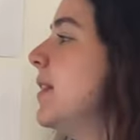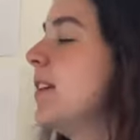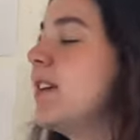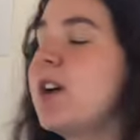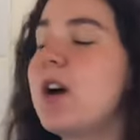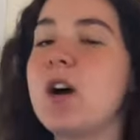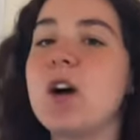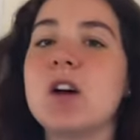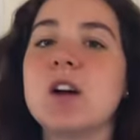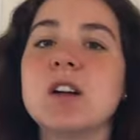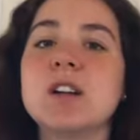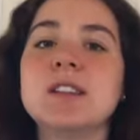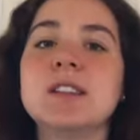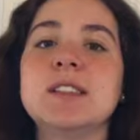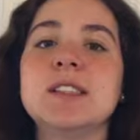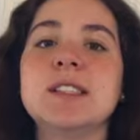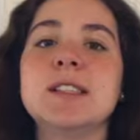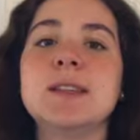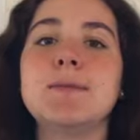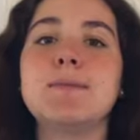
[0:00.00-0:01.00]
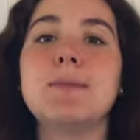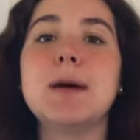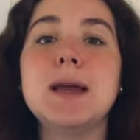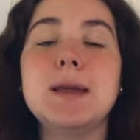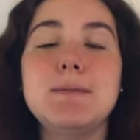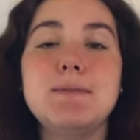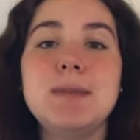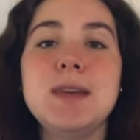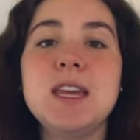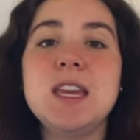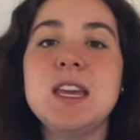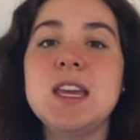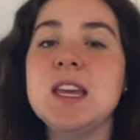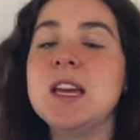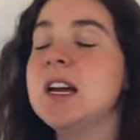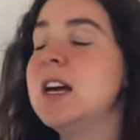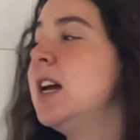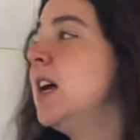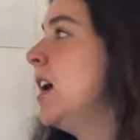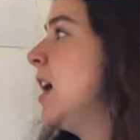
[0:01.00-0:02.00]
the cards might be
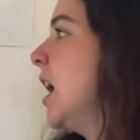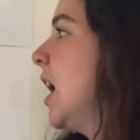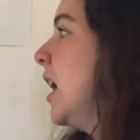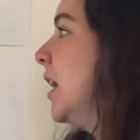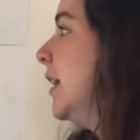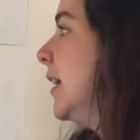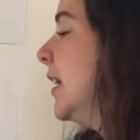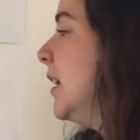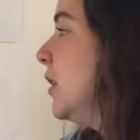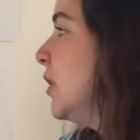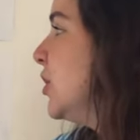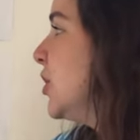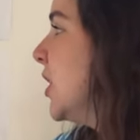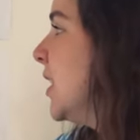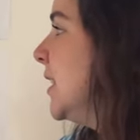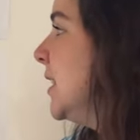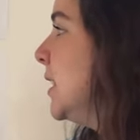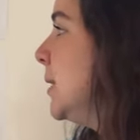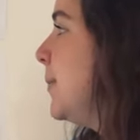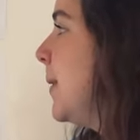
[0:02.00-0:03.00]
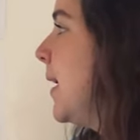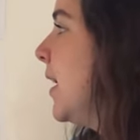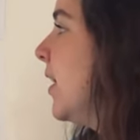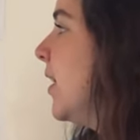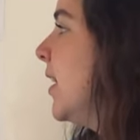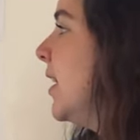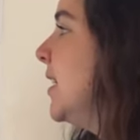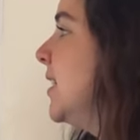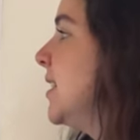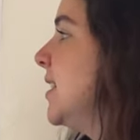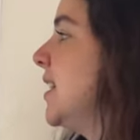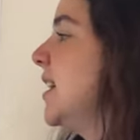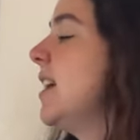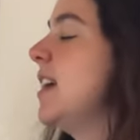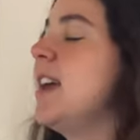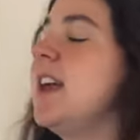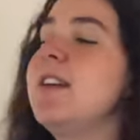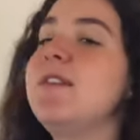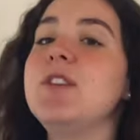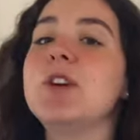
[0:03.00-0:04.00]
a little transparent.
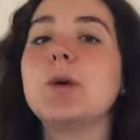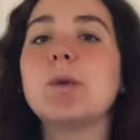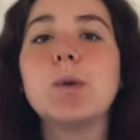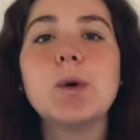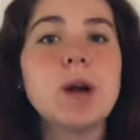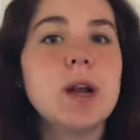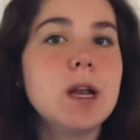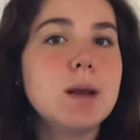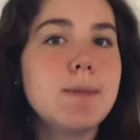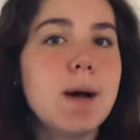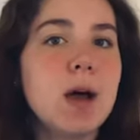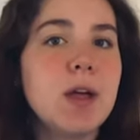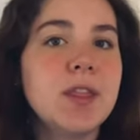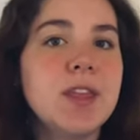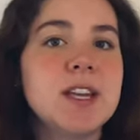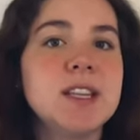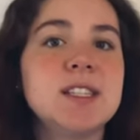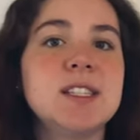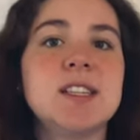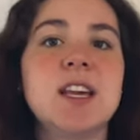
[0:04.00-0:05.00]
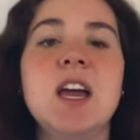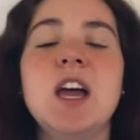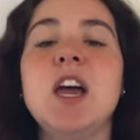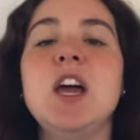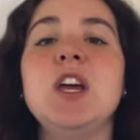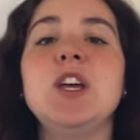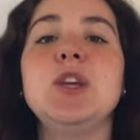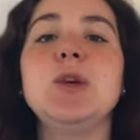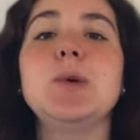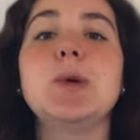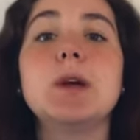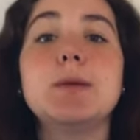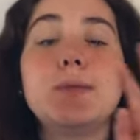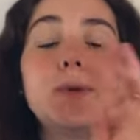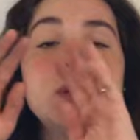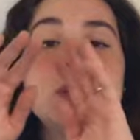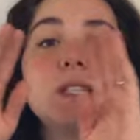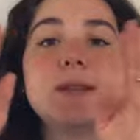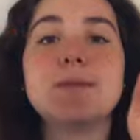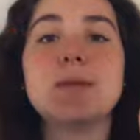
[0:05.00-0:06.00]
If you're worried about this, you can
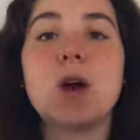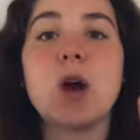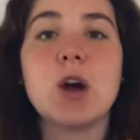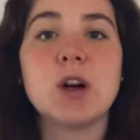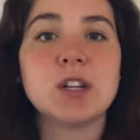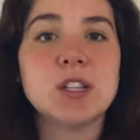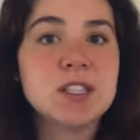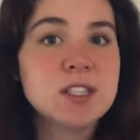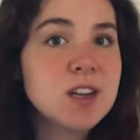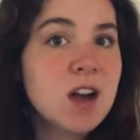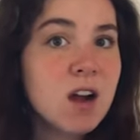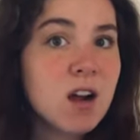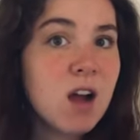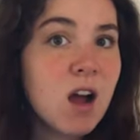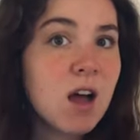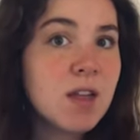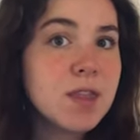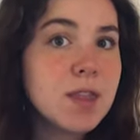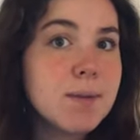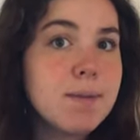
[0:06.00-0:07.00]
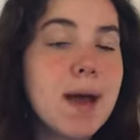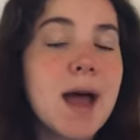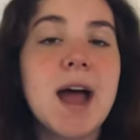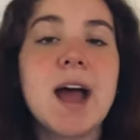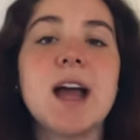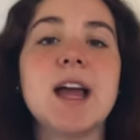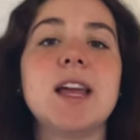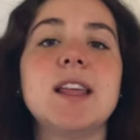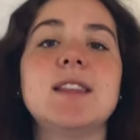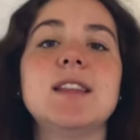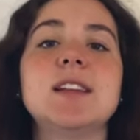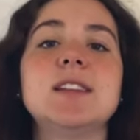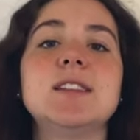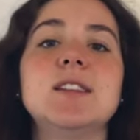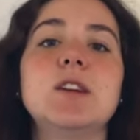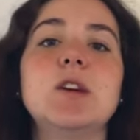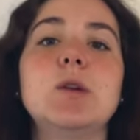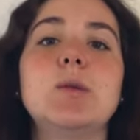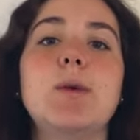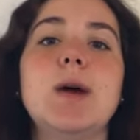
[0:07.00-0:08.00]
put some cardstock on the back. That's a
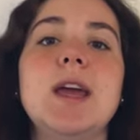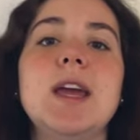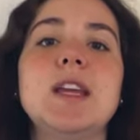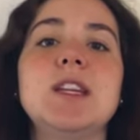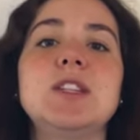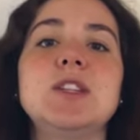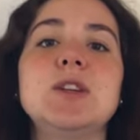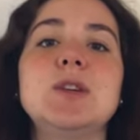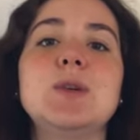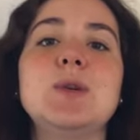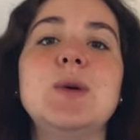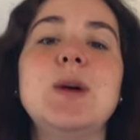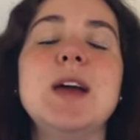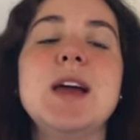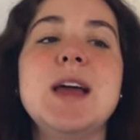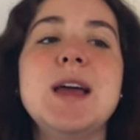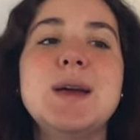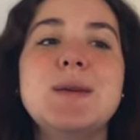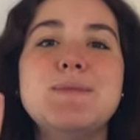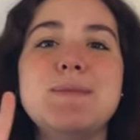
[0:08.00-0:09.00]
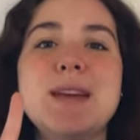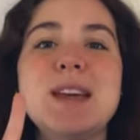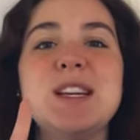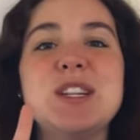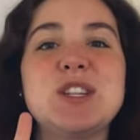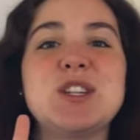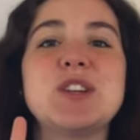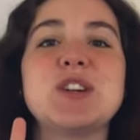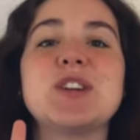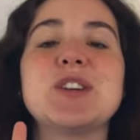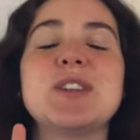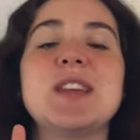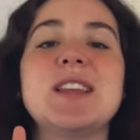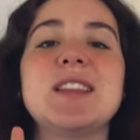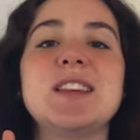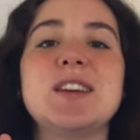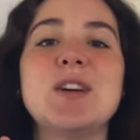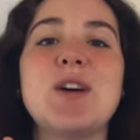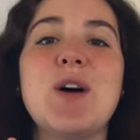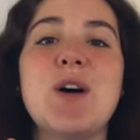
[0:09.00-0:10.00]
good way to make sure that
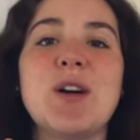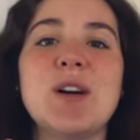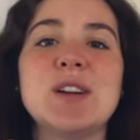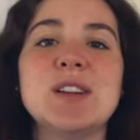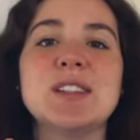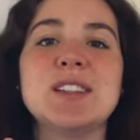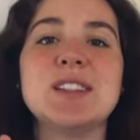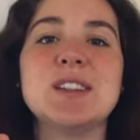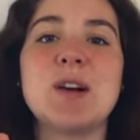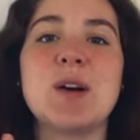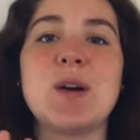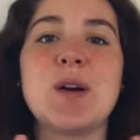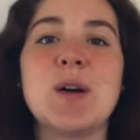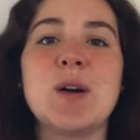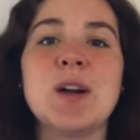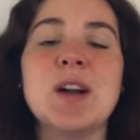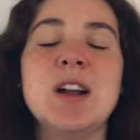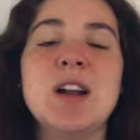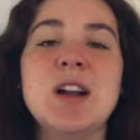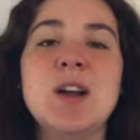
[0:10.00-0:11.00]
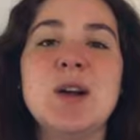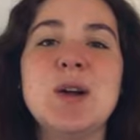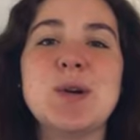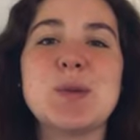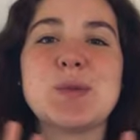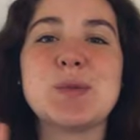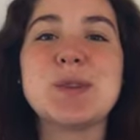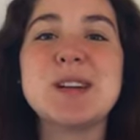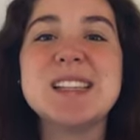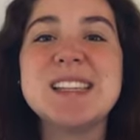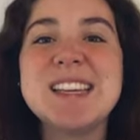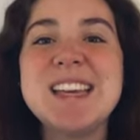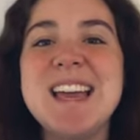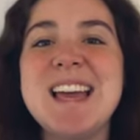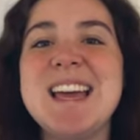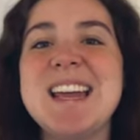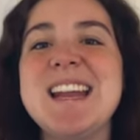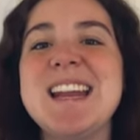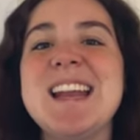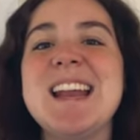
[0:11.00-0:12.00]
the cards are really
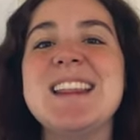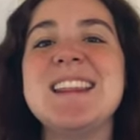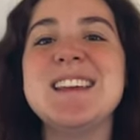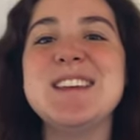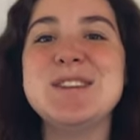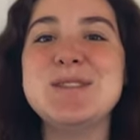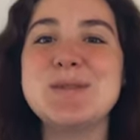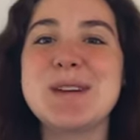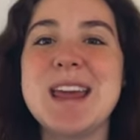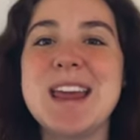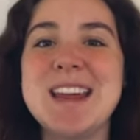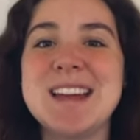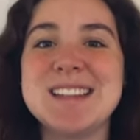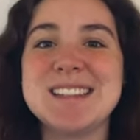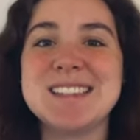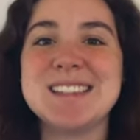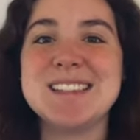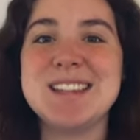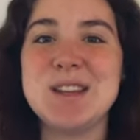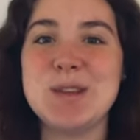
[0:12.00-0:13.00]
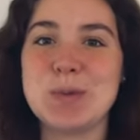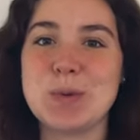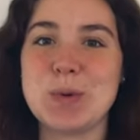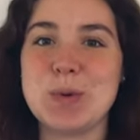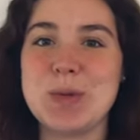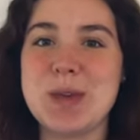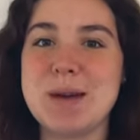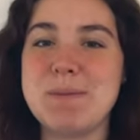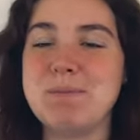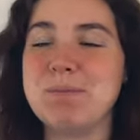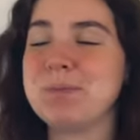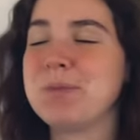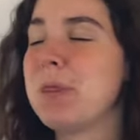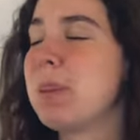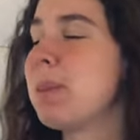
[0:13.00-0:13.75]
hidden and that you can't see through them.